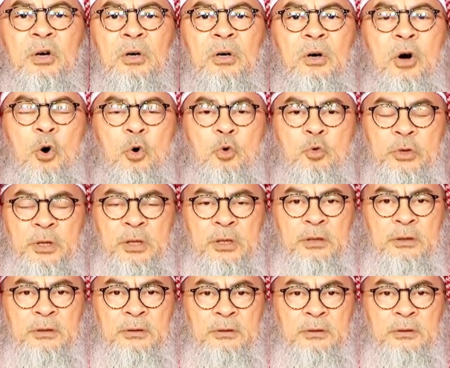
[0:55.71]
owner
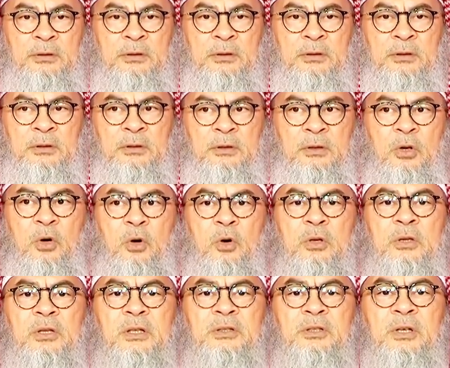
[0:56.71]
or
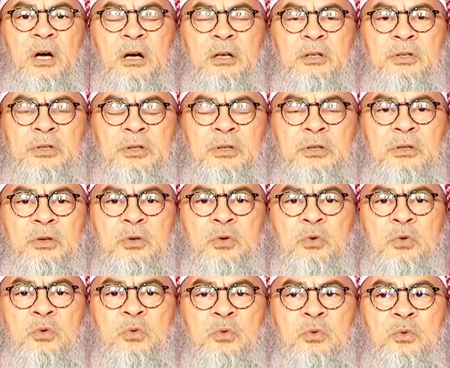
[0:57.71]
the doctor
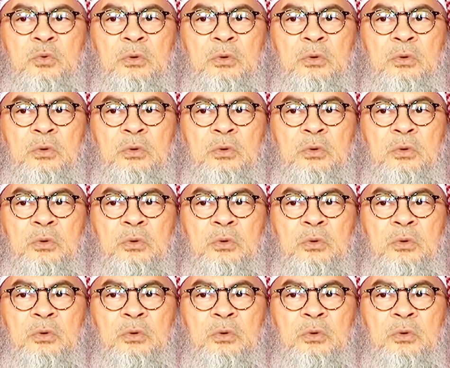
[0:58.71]
who